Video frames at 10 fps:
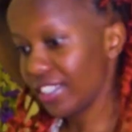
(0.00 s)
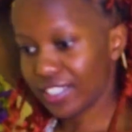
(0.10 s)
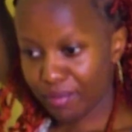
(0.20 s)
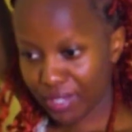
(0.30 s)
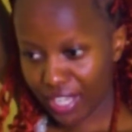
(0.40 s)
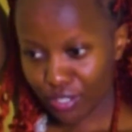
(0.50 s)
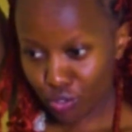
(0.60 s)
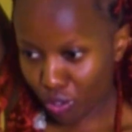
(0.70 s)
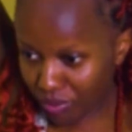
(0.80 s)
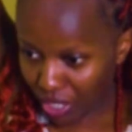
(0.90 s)
something has
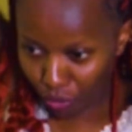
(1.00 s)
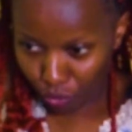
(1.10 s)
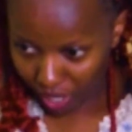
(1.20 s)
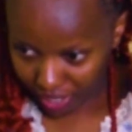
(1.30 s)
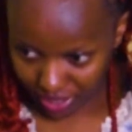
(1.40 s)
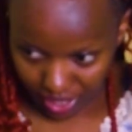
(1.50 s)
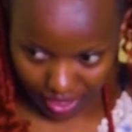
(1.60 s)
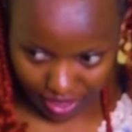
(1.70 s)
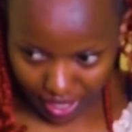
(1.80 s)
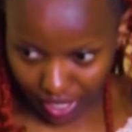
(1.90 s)
dropped right
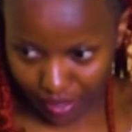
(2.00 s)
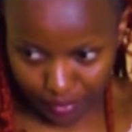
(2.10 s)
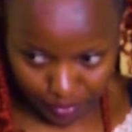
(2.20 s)
there.